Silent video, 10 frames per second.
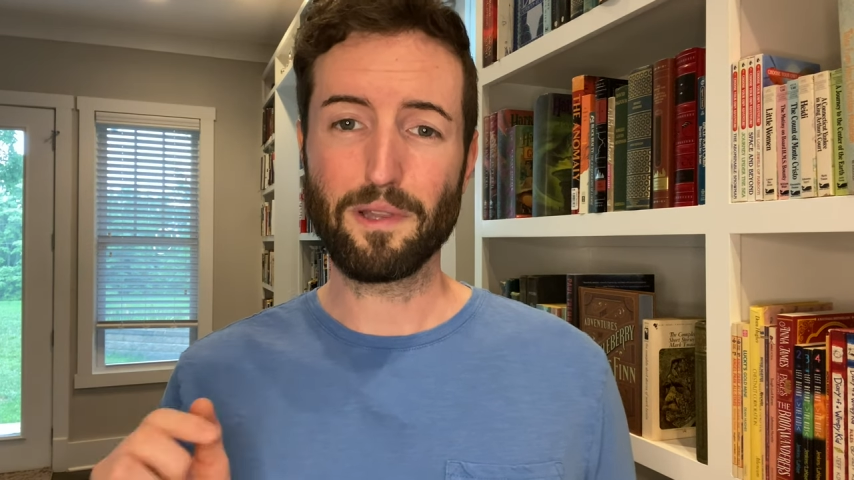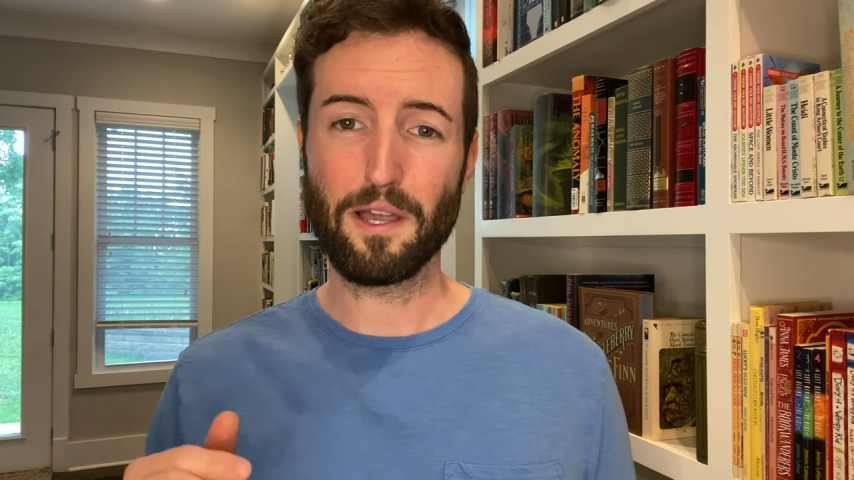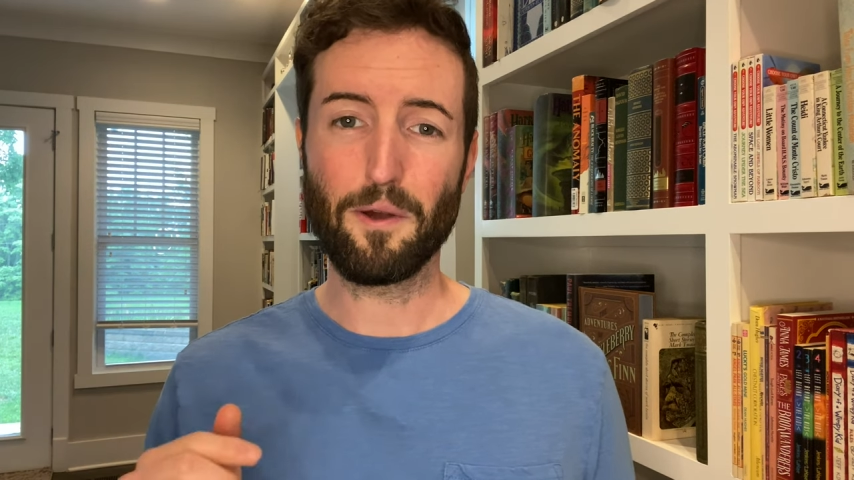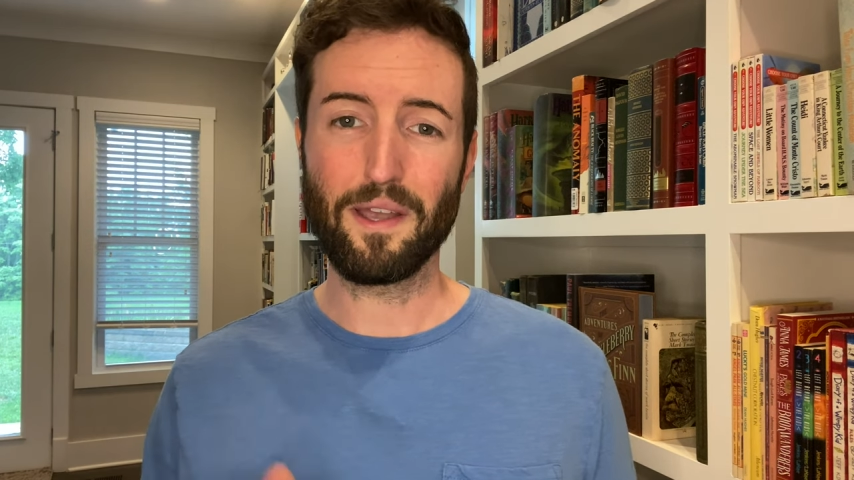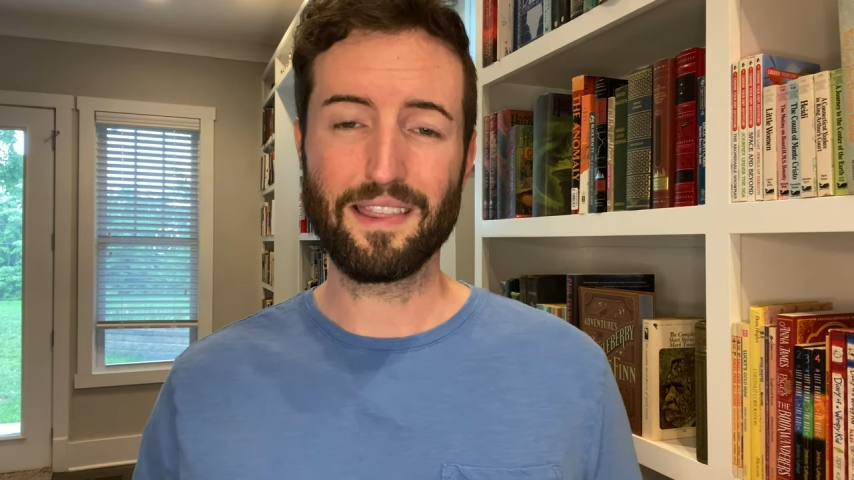
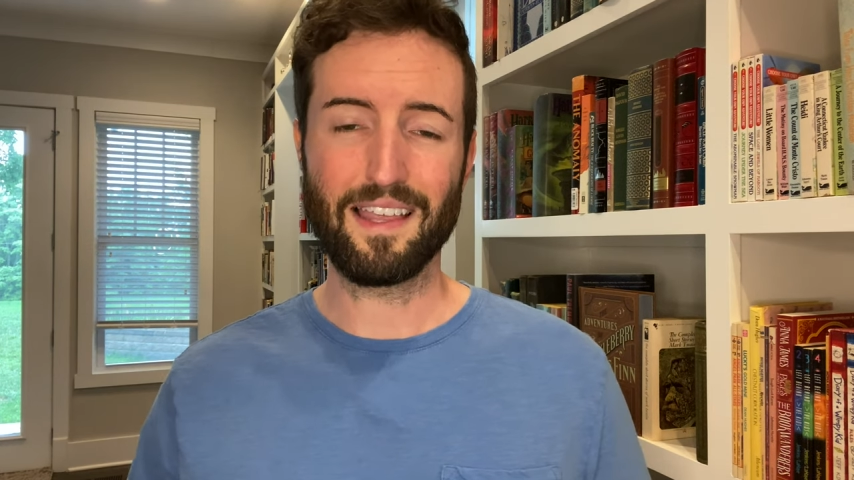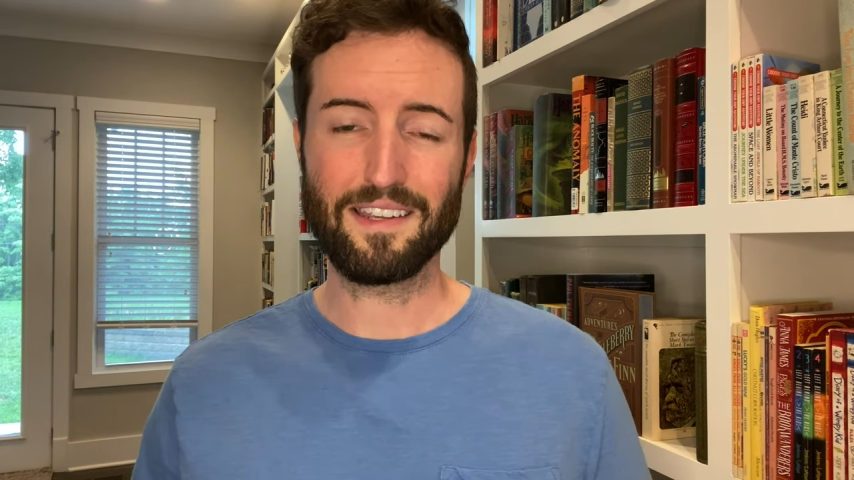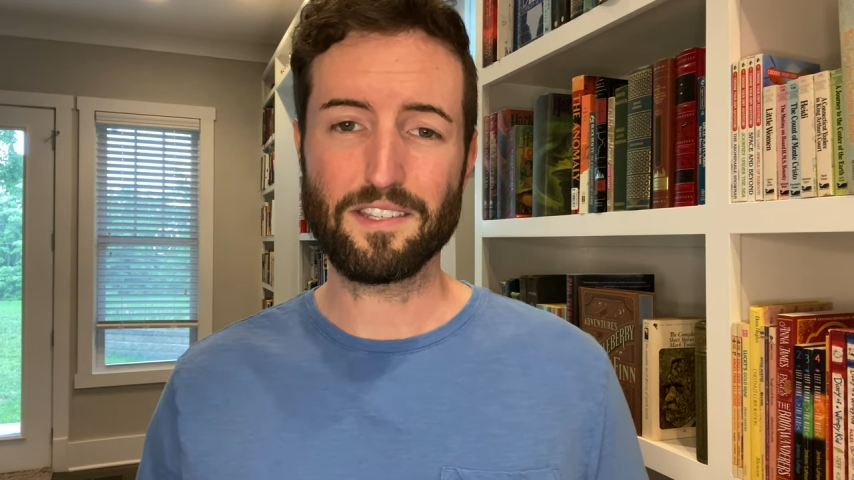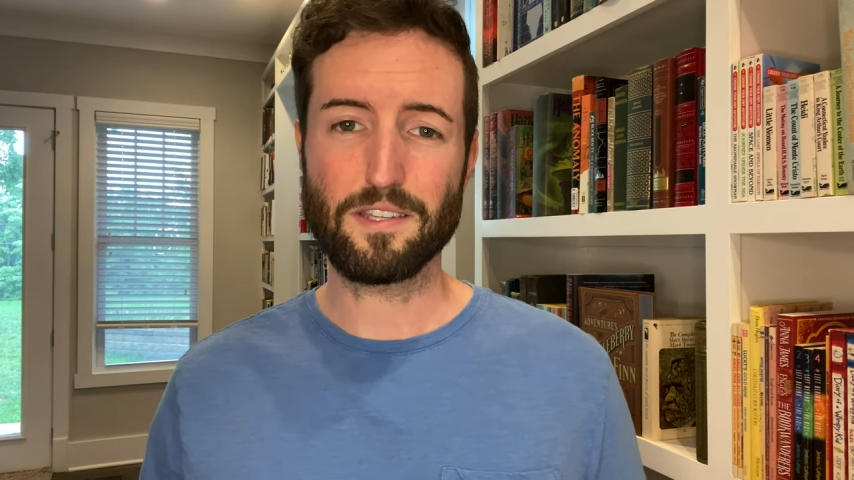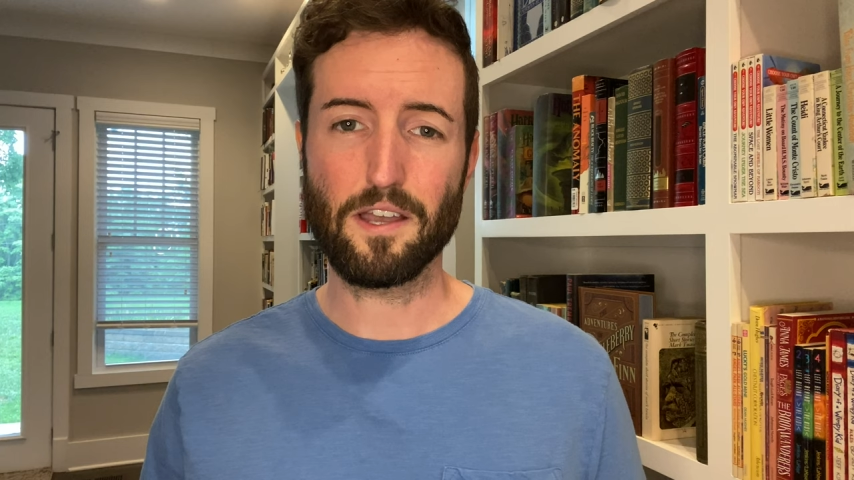below and
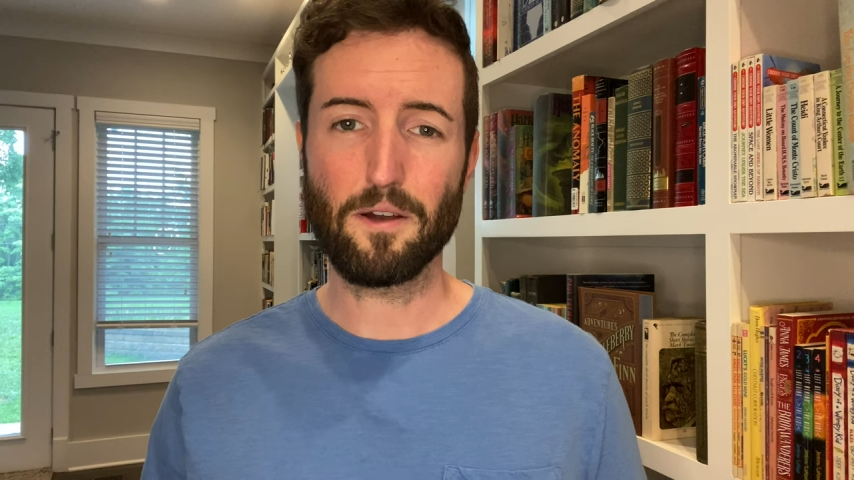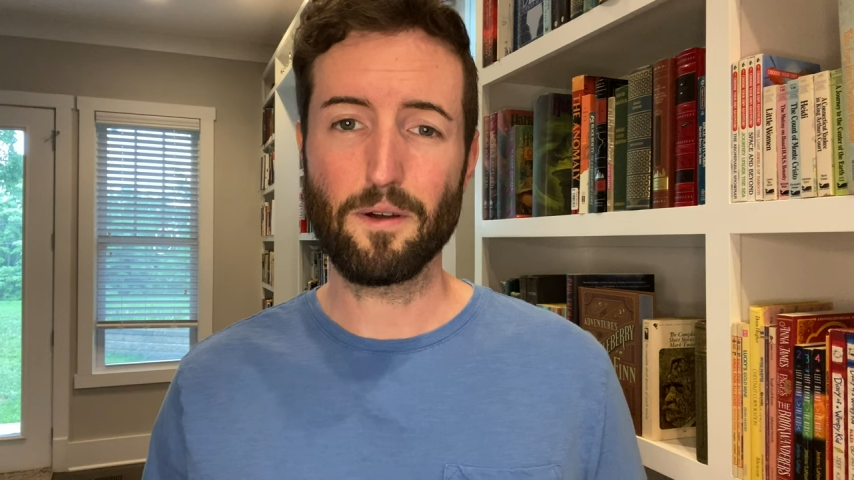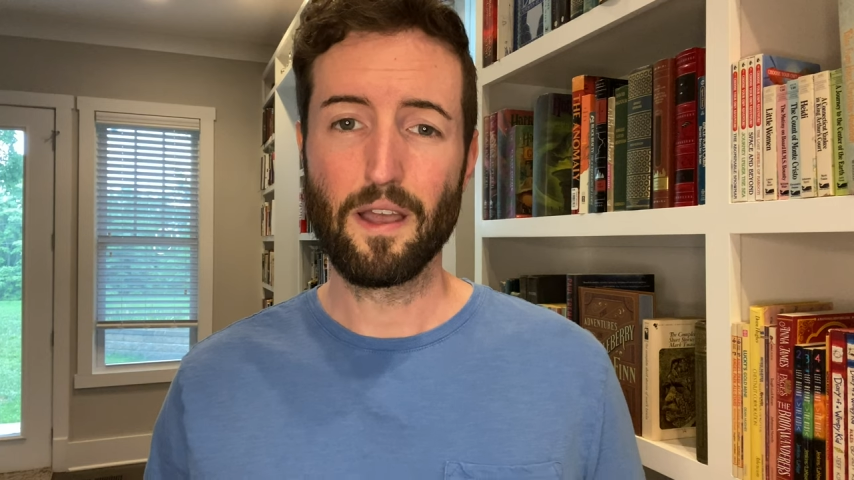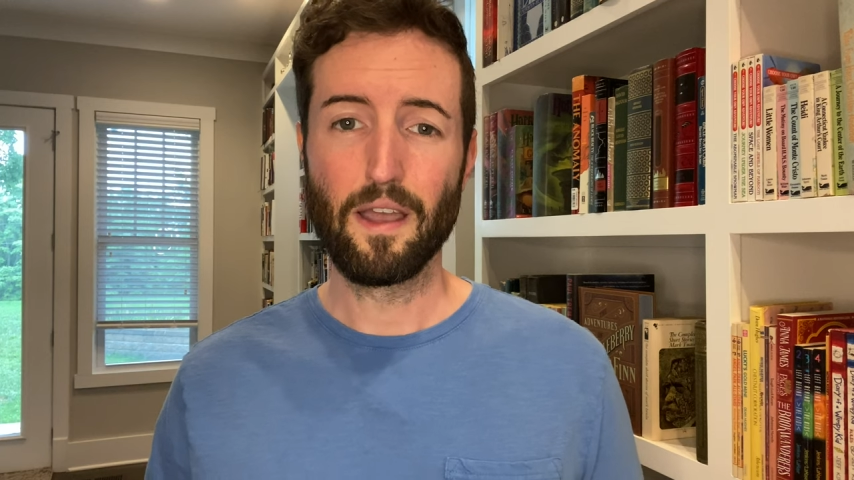let us know.